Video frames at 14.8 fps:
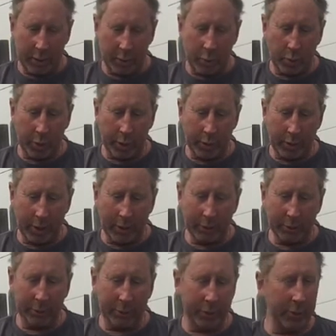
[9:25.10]
What are
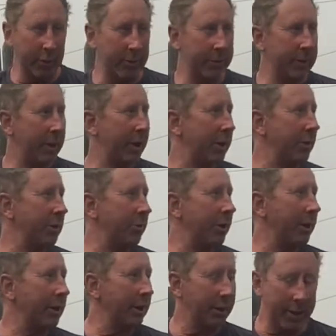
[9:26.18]
isotherms, and how do you
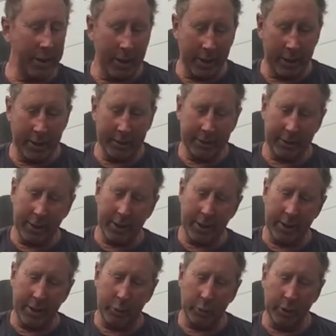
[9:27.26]
recognize
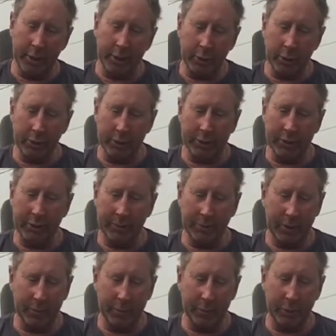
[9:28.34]
a weak or a steep
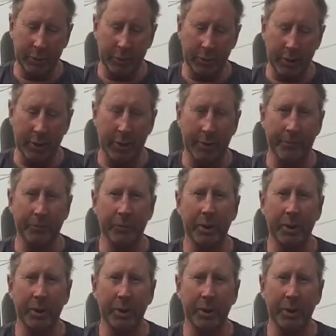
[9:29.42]
temperature gradient?